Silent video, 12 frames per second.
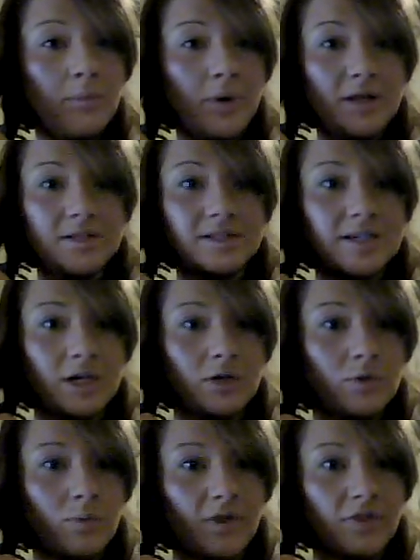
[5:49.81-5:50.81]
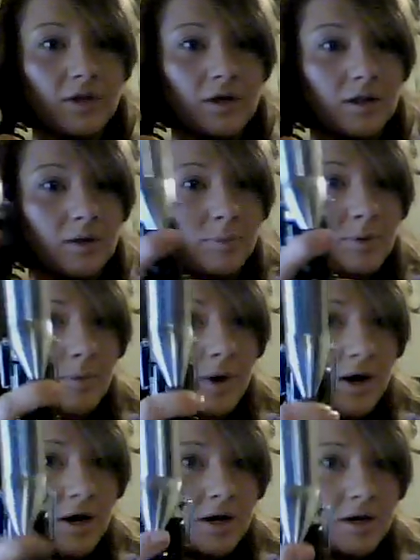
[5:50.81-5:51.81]
but instead you'd want the clippy
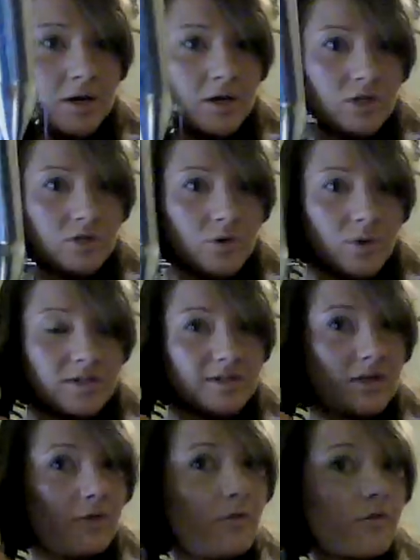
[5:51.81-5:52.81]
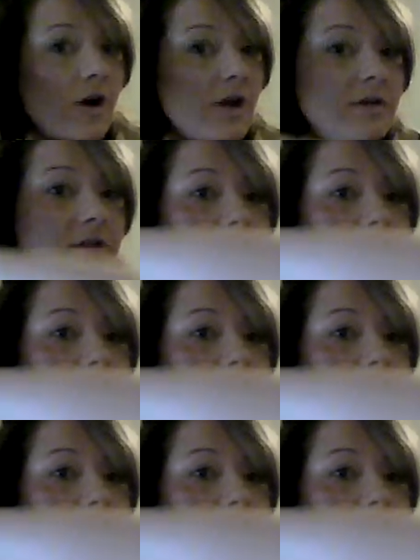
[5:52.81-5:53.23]
part towards the front